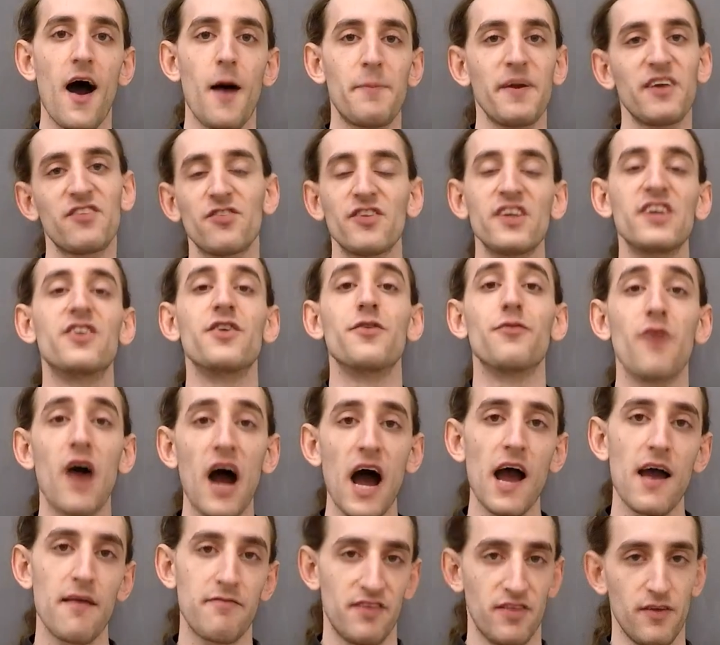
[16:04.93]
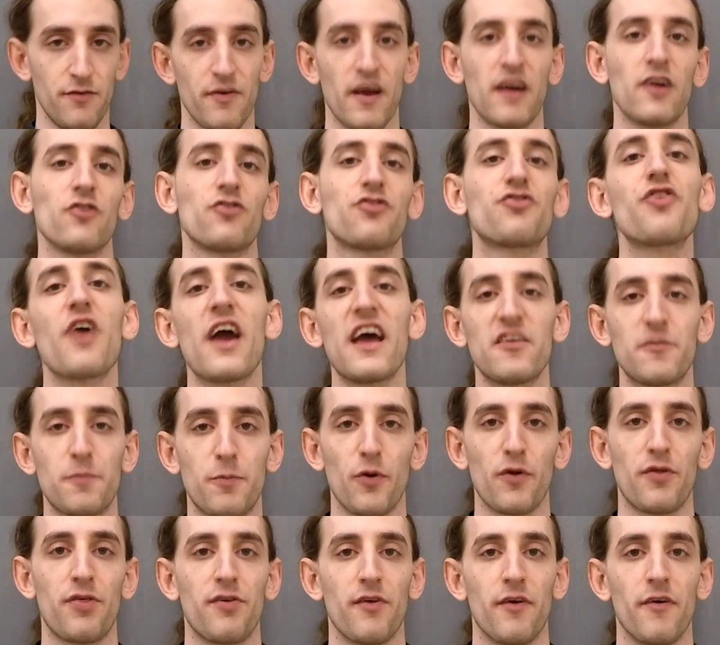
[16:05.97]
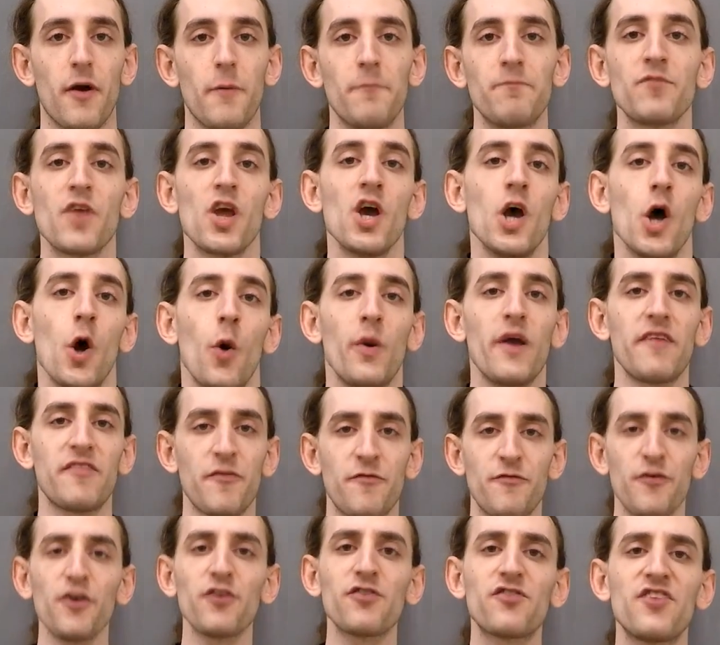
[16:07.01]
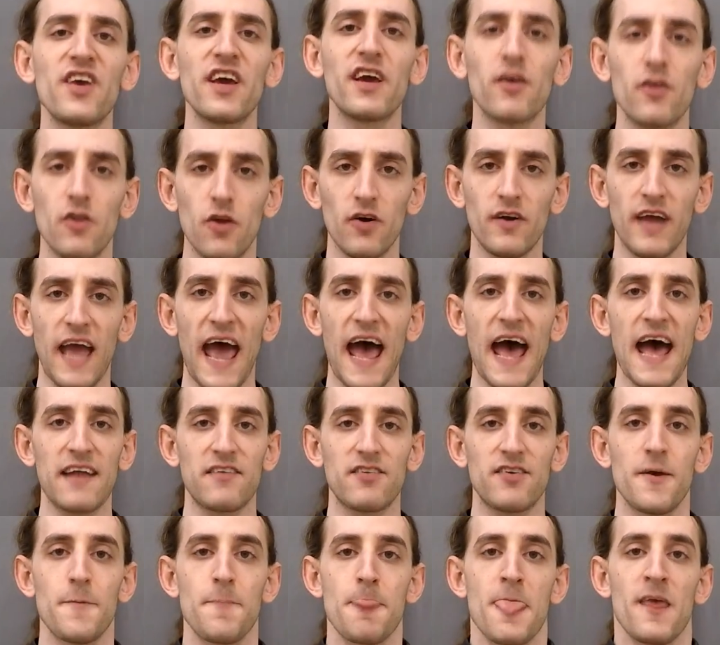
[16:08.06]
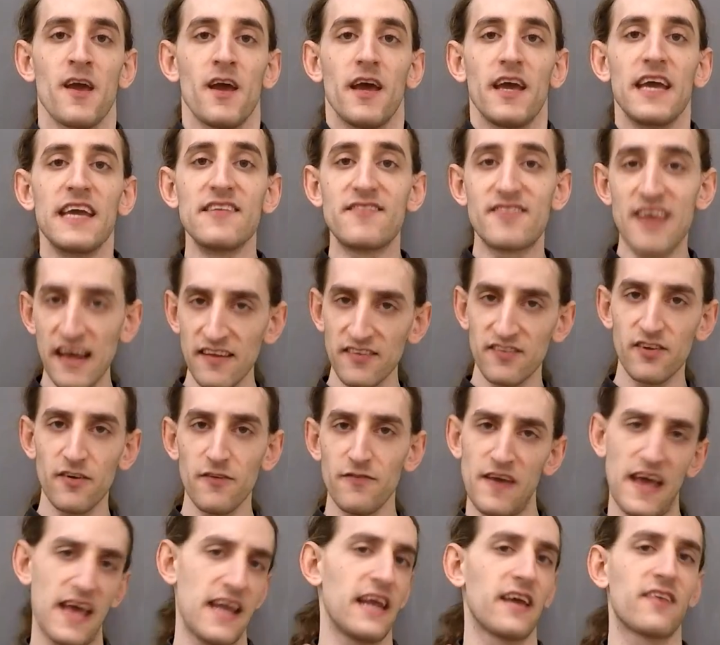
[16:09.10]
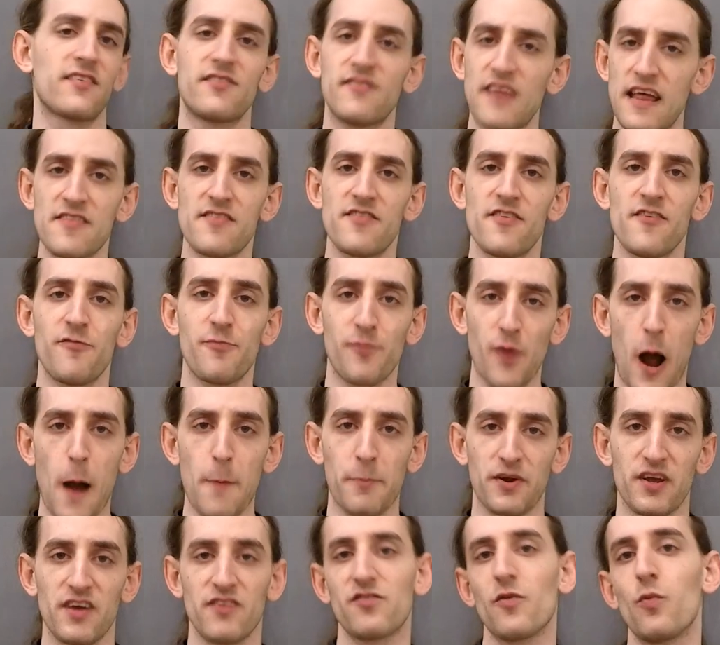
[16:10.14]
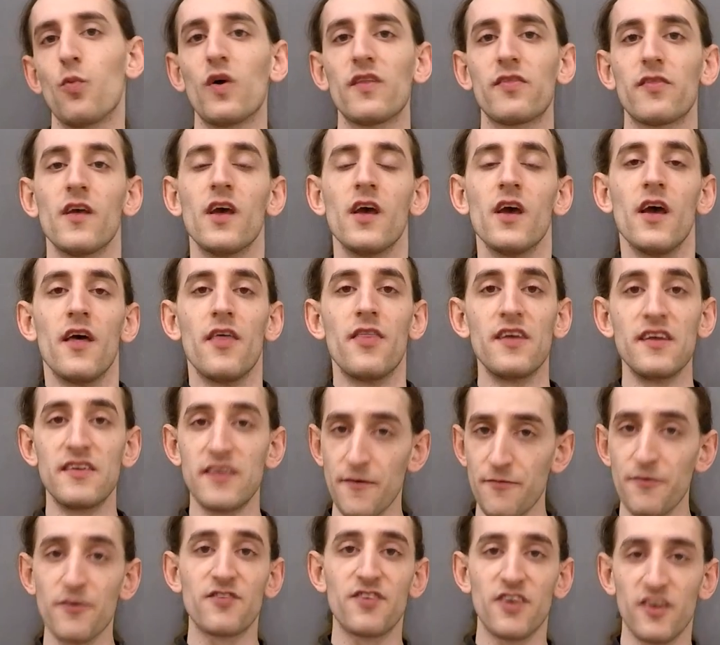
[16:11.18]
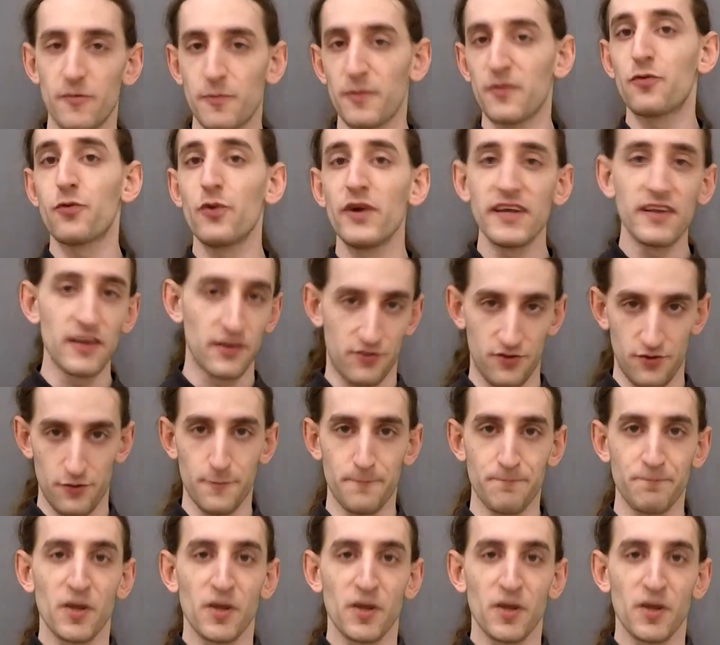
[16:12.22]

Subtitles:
basically derive the Reynolds Transport Theorem, we have to first take a look at intensive and extensive properties and what the difference is between the two.